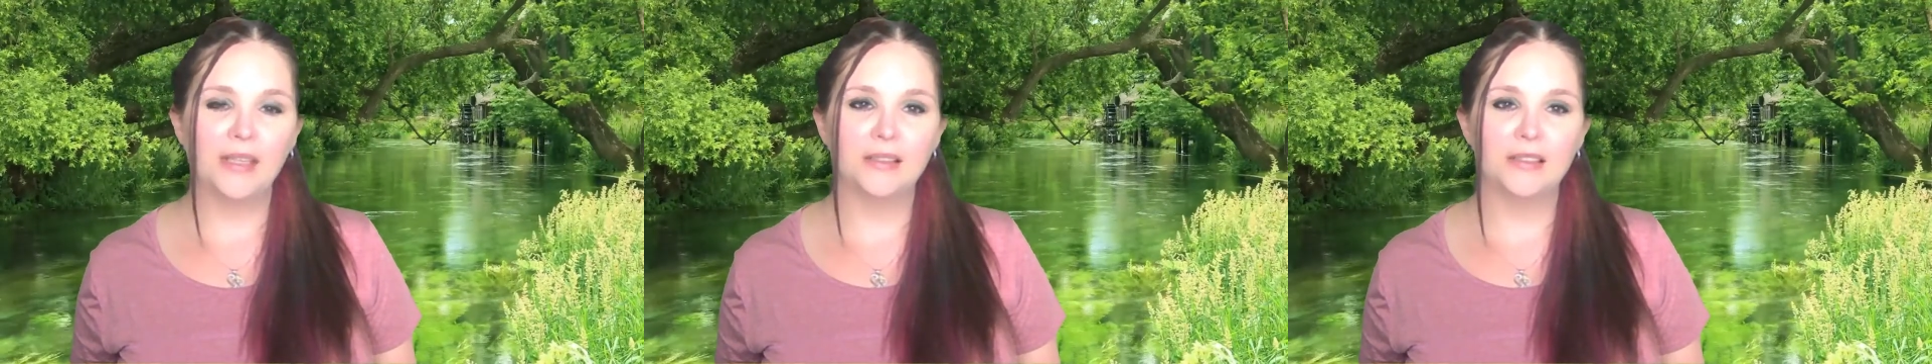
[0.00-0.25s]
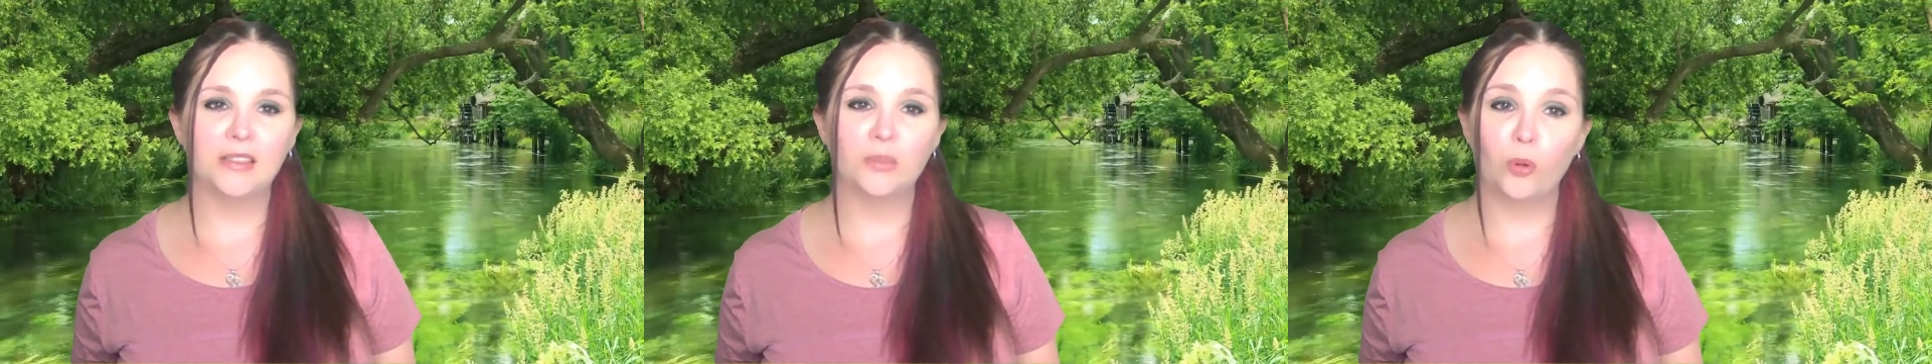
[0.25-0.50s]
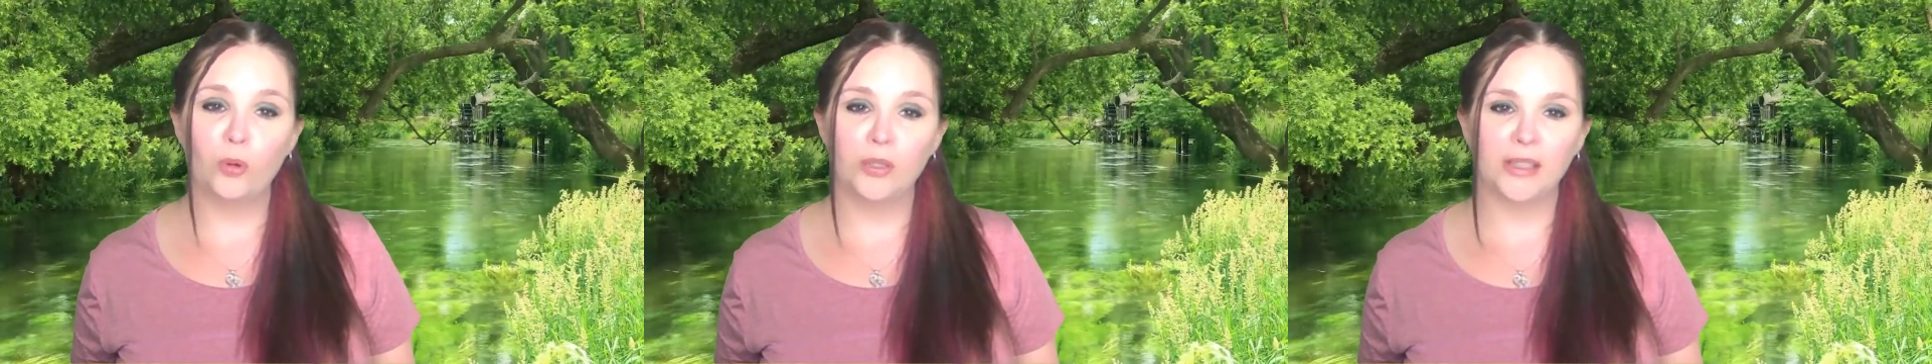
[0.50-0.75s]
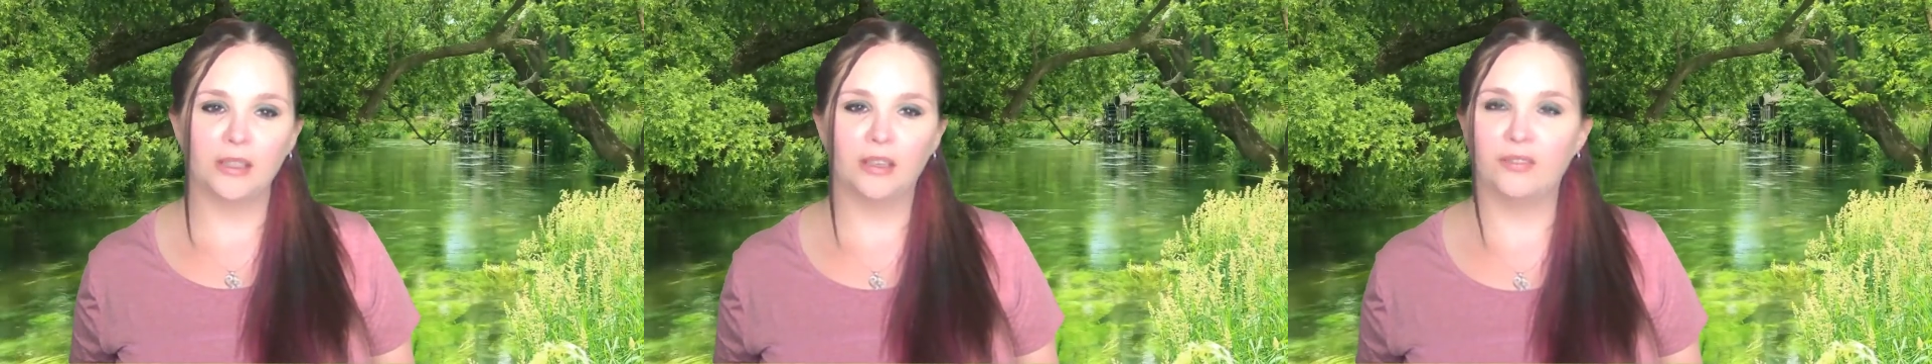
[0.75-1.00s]
its
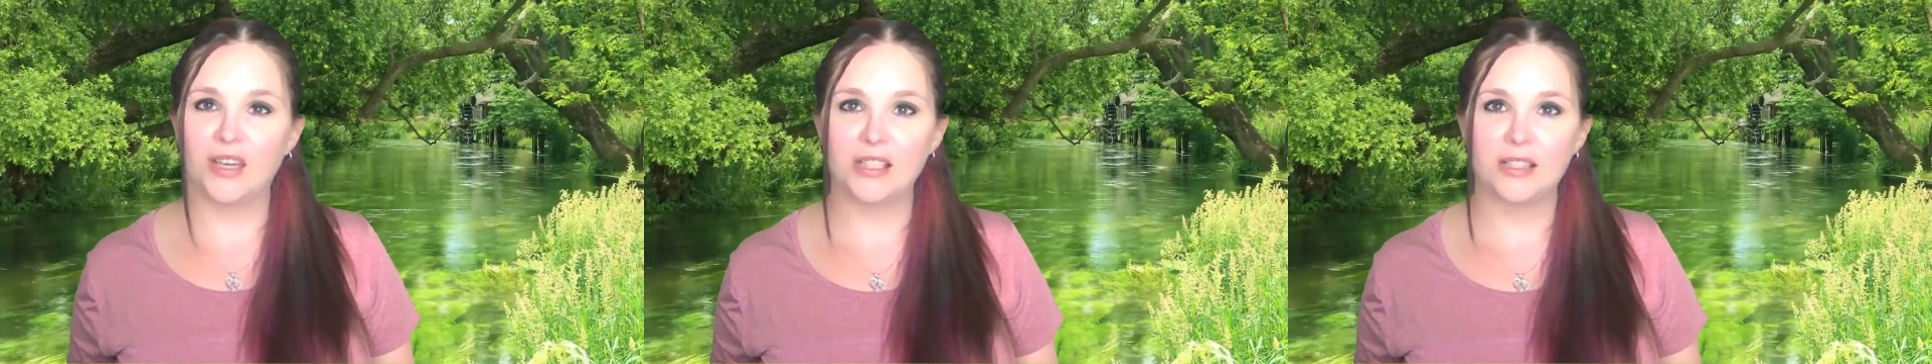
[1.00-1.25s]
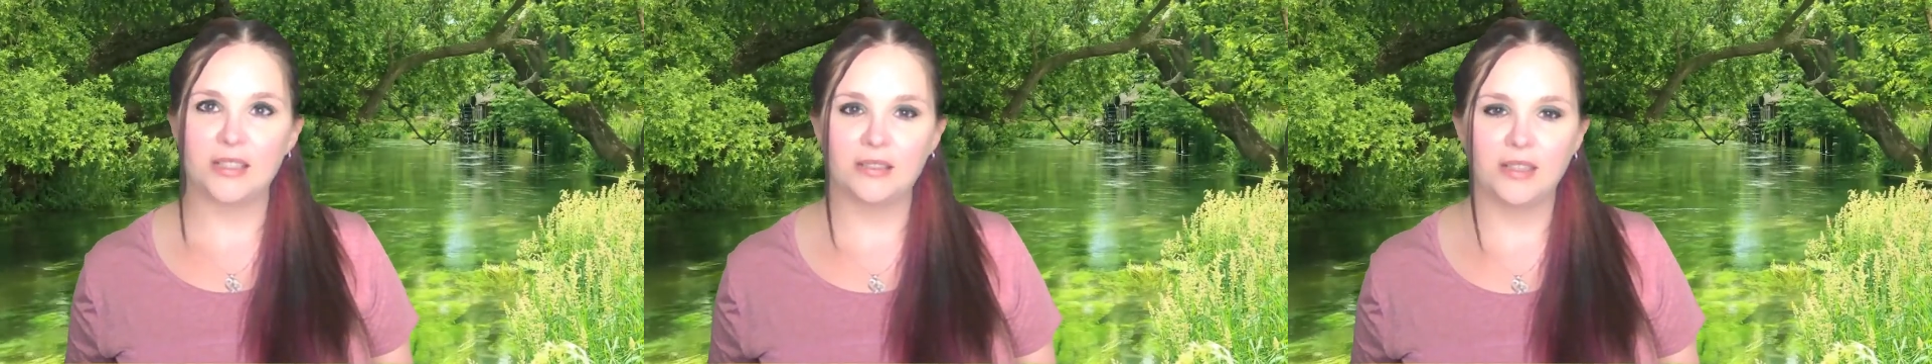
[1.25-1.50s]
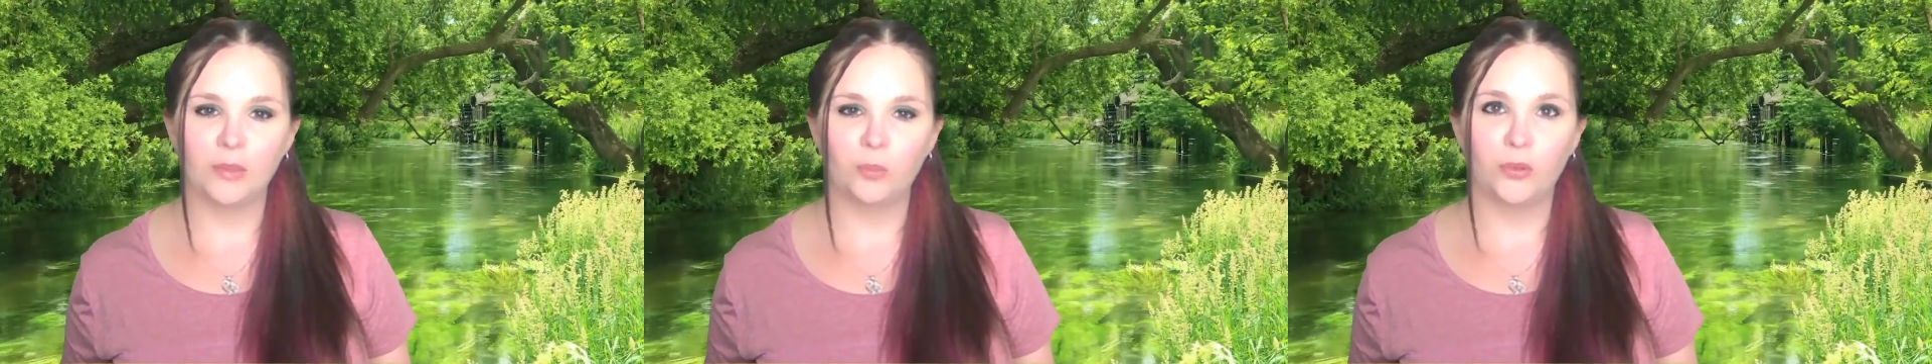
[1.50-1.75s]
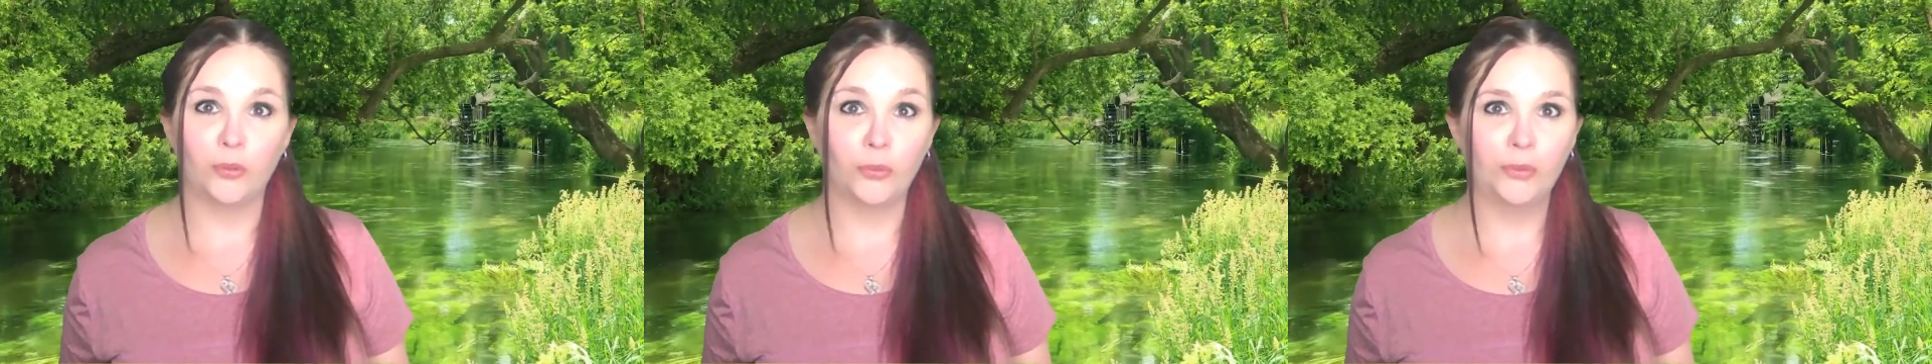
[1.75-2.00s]
sporting event
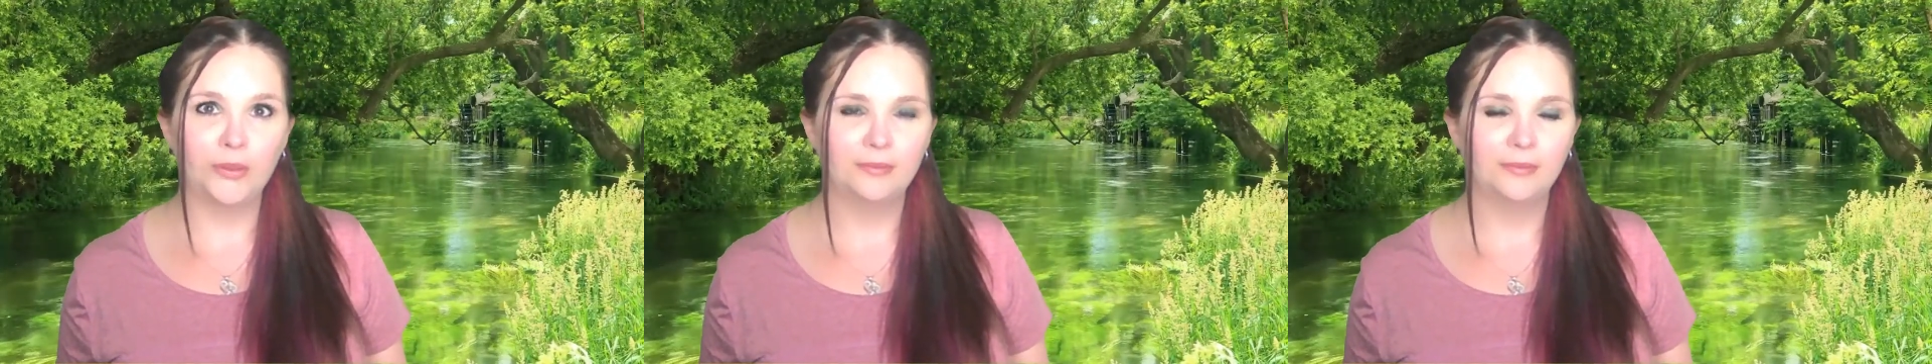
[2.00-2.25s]
debut